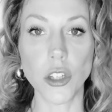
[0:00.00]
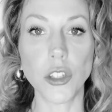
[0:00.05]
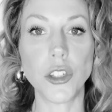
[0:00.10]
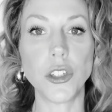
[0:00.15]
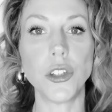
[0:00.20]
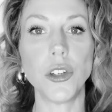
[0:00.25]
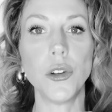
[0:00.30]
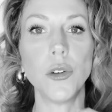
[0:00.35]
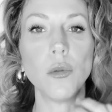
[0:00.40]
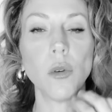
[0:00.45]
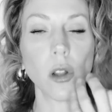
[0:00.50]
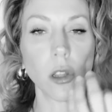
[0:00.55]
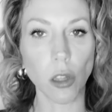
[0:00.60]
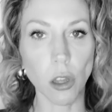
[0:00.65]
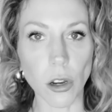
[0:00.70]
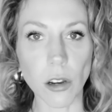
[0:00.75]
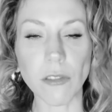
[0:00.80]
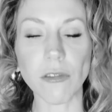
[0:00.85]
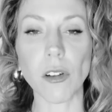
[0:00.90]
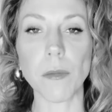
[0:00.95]
to
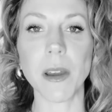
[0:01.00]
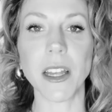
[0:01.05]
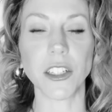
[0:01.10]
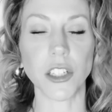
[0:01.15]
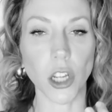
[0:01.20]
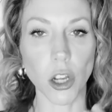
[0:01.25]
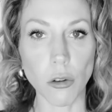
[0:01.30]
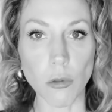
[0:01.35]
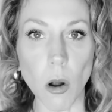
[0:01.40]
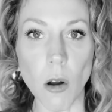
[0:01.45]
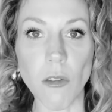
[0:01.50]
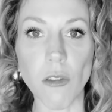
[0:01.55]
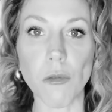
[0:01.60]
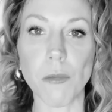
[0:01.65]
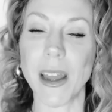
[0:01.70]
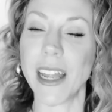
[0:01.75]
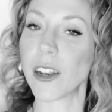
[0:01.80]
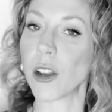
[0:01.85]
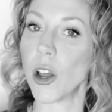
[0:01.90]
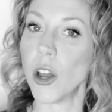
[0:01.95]
learn from it, to grow
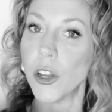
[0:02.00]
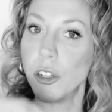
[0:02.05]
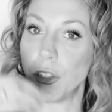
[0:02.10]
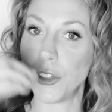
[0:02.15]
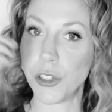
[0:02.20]
from it,